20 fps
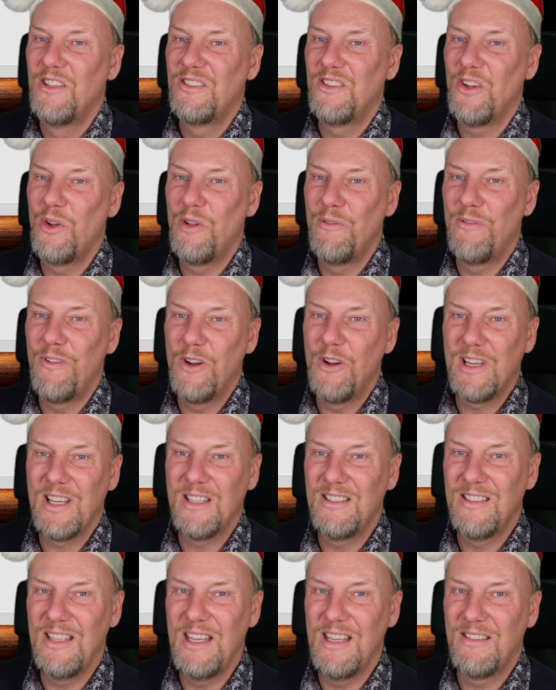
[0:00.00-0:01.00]
So if you look
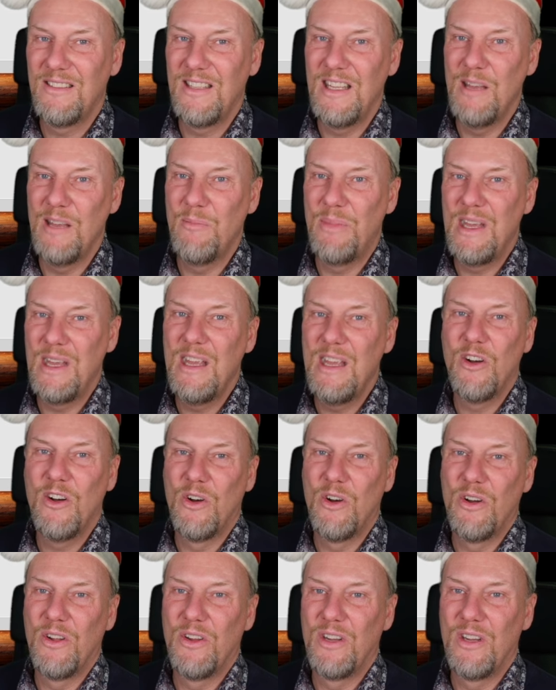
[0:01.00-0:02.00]
at CSDB
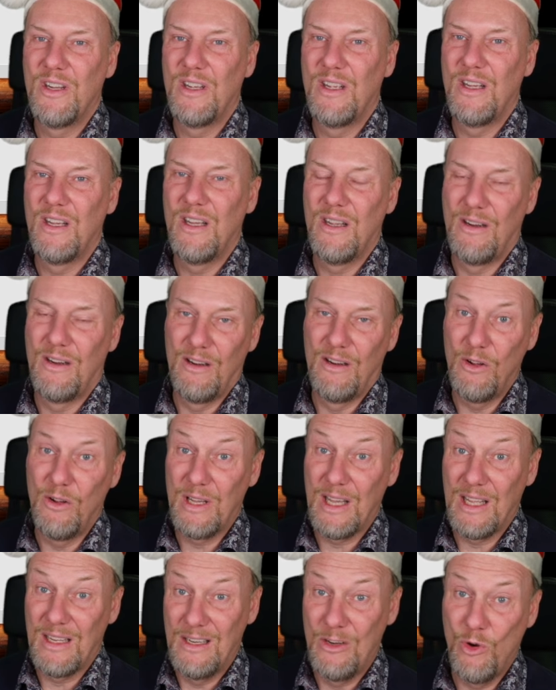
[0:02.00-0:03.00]
on and
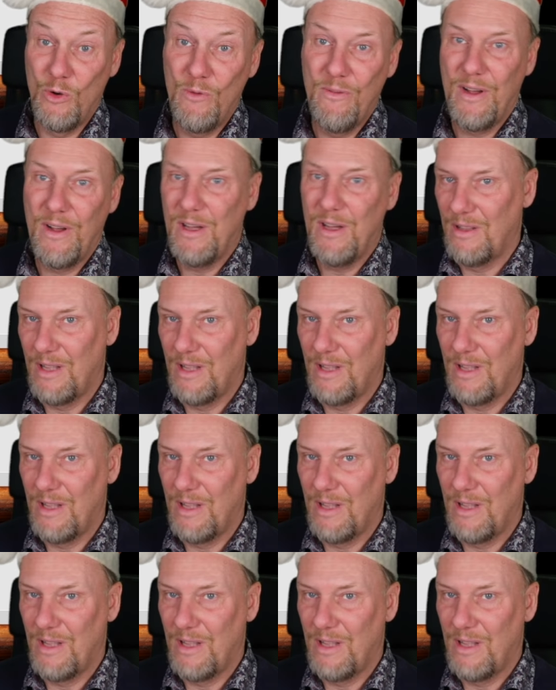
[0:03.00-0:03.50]
look at Nova,